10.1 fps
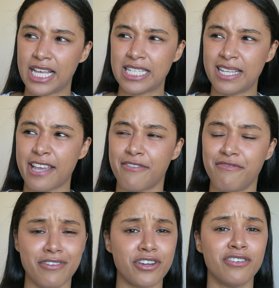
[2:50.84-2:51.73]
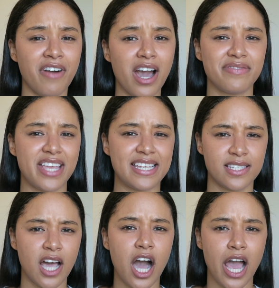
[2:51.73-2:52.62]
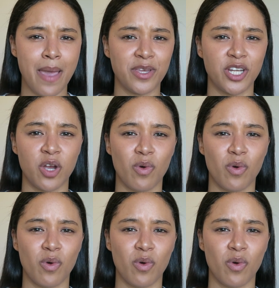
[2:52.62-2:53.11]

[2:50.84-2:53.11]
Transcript: like 3 or 5 days time, you know,